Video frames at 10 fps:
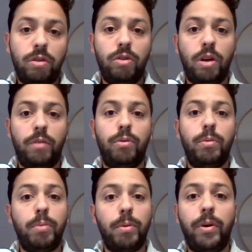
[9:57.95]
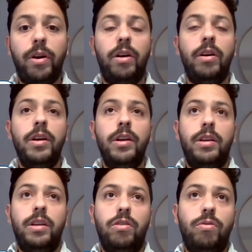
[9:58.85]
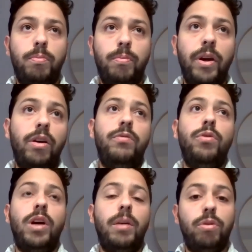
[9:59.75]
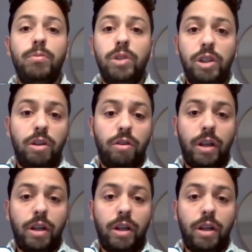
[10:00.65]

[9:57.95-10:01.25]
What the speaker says: You have to be prepared, it's better if you have some years,